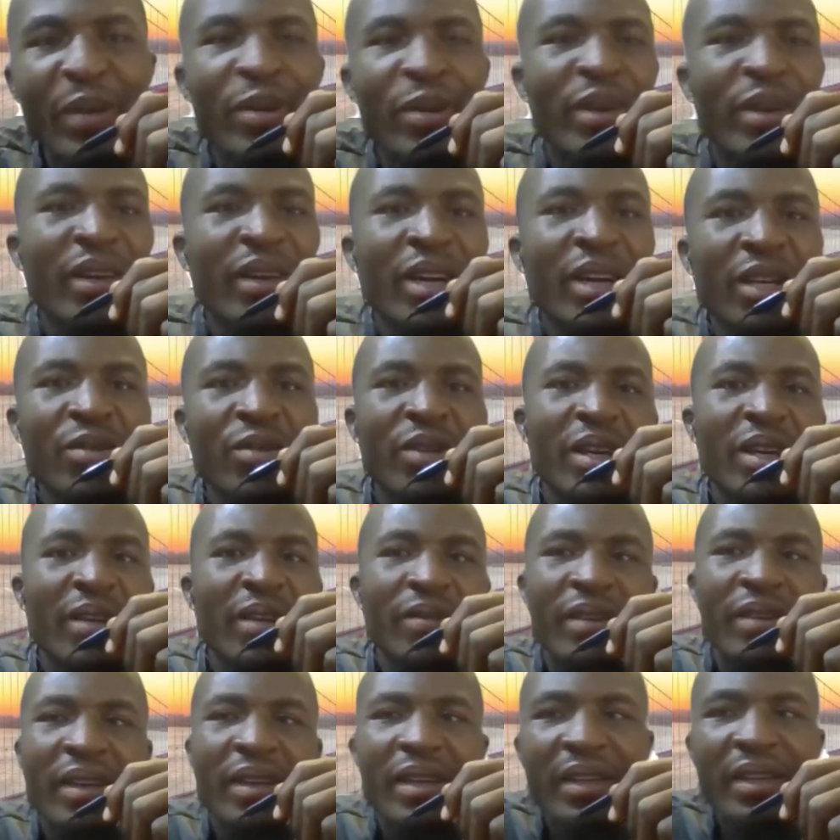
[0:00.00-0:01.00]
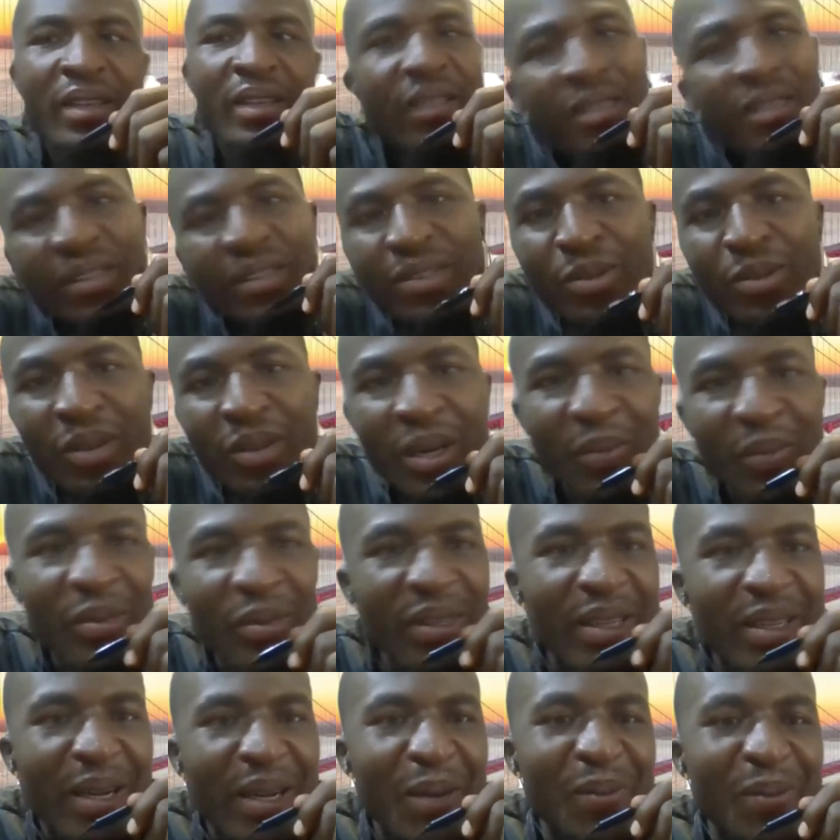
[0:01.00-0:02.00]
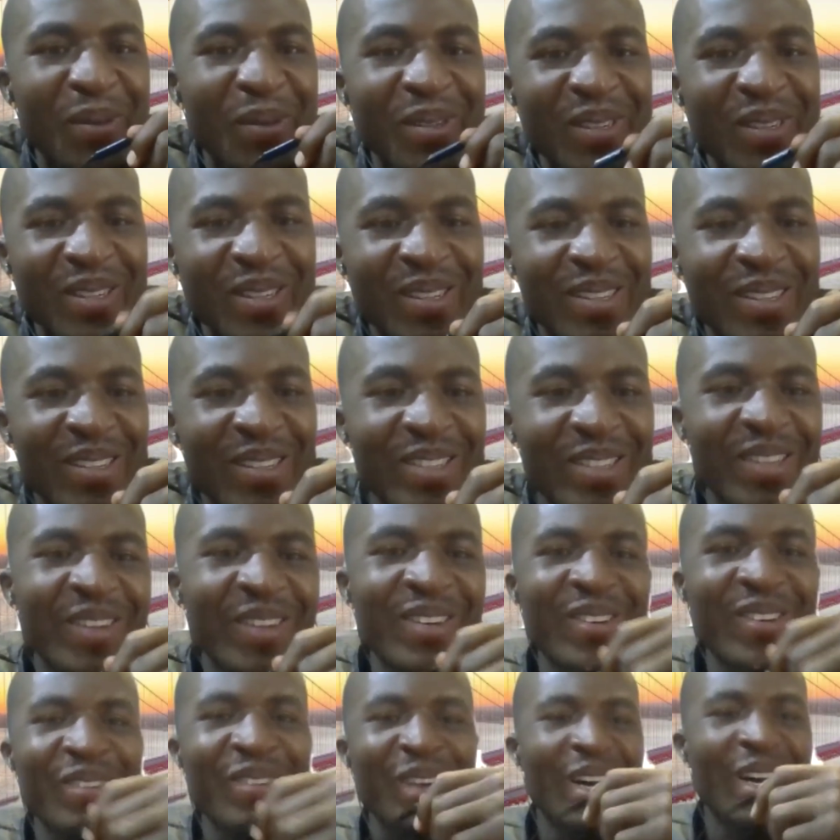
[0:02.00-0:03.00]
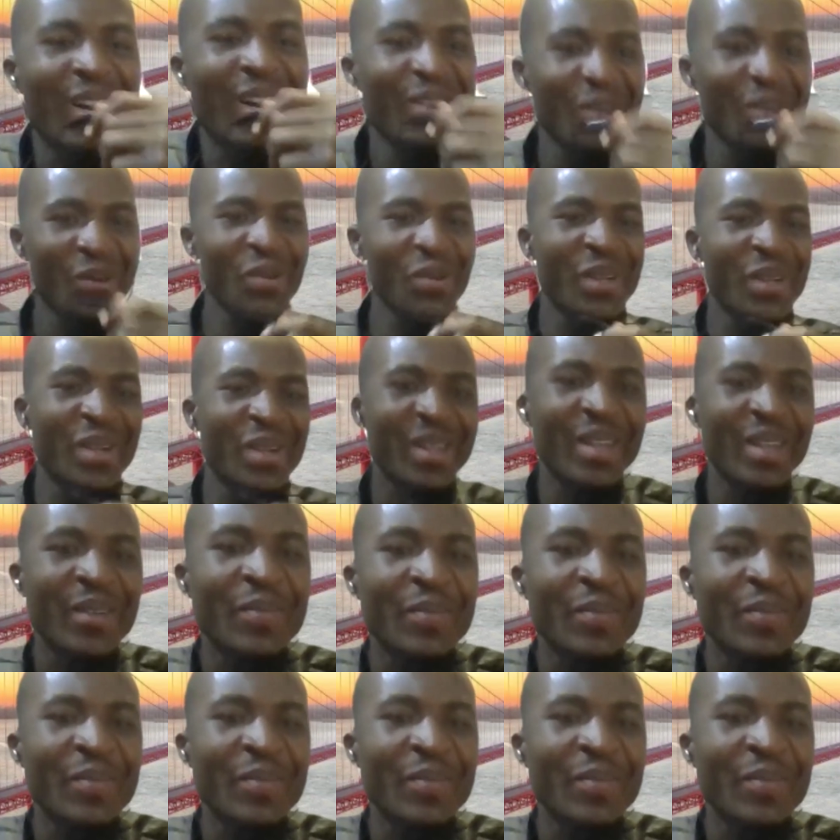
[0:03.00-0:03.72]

when you ask for evidence, not applicable. So how do we